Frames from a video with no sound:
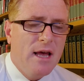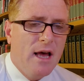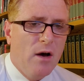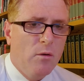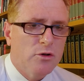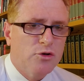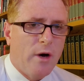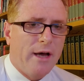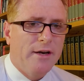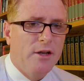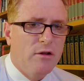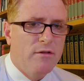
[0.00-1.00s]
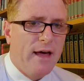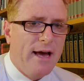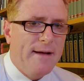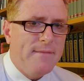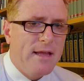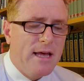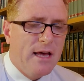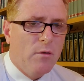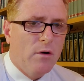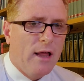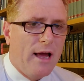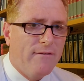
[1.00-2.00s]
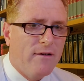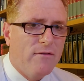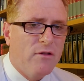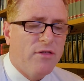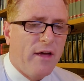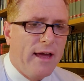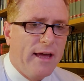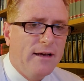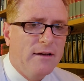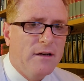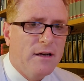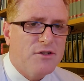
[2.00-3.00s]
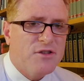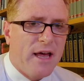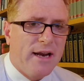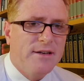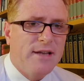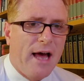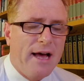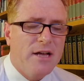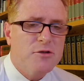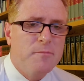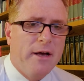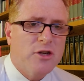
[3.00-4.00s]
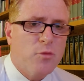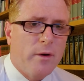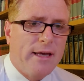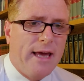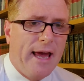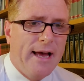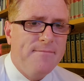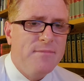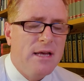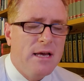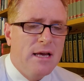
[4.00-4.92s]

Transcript: Uh, we'll try to do that. We'll have everything uh, sanitized best we can.